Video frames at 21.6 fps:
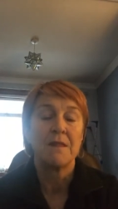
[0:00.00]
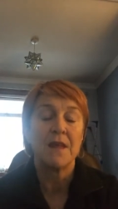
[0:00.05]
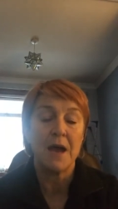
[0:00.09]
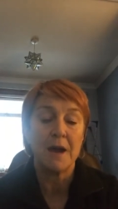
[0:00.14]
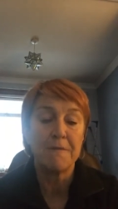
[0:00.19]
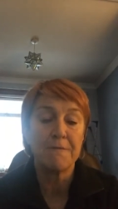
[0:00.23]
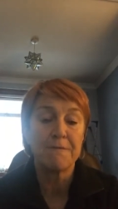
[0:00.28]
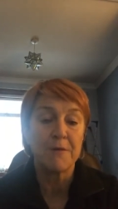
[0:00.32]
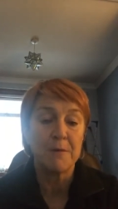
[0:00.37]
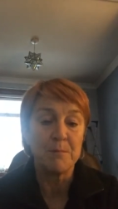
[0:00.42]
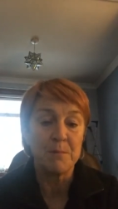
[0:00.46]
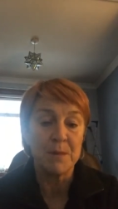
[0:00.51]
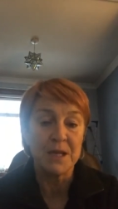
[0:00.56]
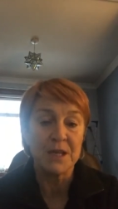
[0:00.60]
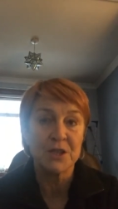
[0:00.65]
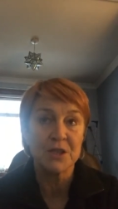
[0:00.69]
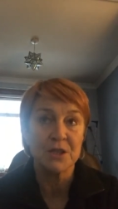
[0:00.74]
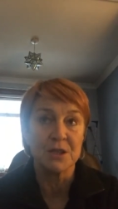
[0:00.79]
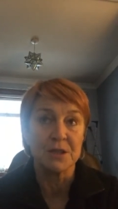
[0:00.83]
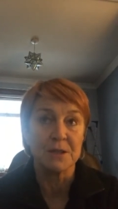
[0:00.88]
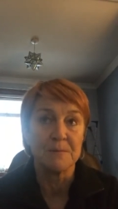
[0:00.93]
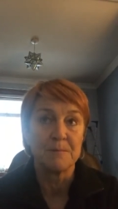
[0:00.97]
The
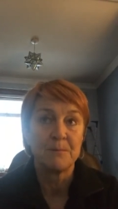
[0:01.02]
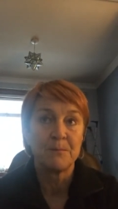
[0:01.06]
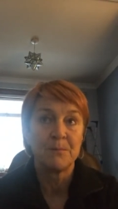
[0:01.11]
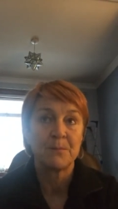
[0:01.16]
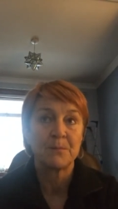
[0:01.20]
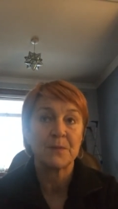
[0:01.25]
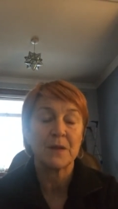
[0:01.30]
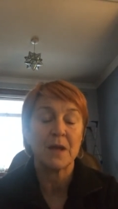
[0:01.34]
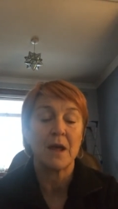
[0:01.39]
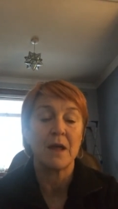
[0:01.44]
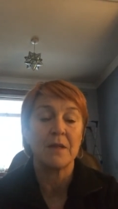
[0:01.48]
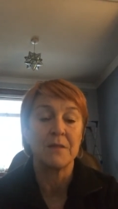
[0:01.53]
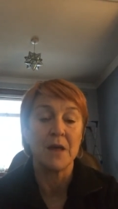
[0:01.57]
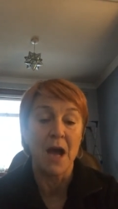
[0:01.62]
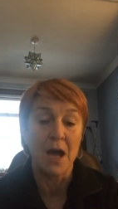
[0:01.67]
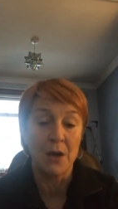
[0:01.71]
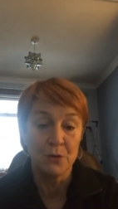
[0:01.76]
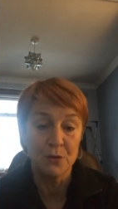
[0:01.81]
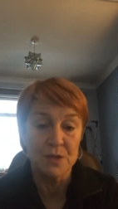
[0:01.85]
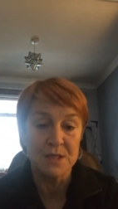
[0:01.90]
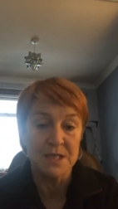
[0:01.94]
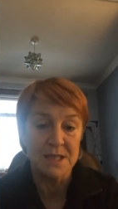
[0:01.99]
information, the
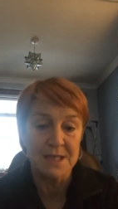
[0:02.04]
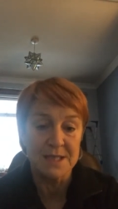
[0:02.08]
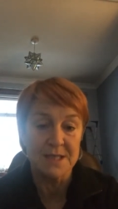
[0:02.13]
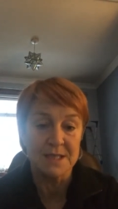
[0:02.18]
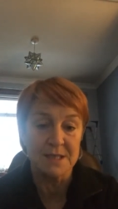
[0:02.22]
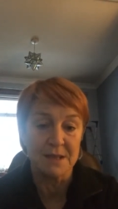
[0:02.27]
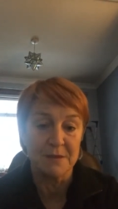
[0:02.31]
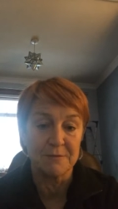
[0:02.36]
outdated